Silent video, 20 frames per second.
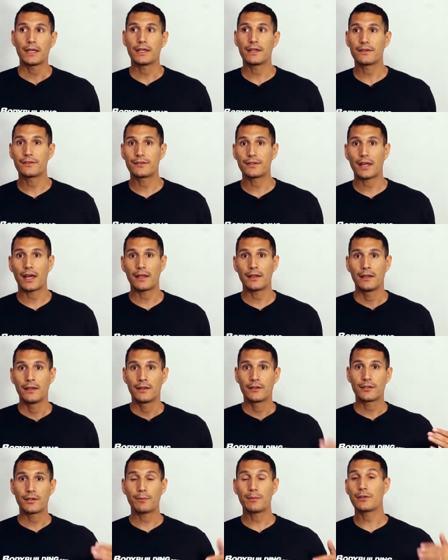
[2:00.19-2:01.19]
is
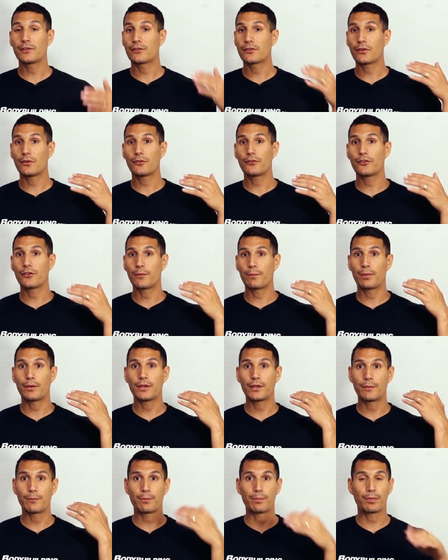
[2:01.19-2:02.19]
that someone's told you to
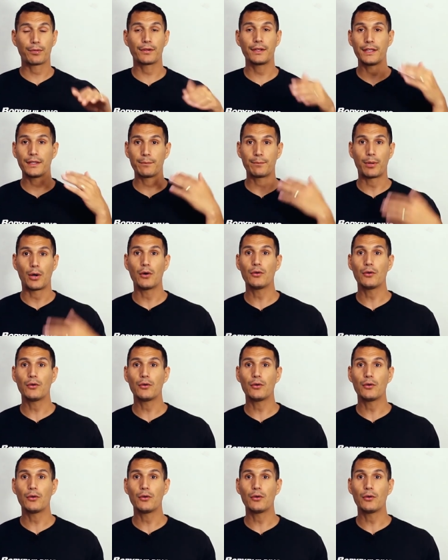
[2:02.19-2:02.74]
put in pre and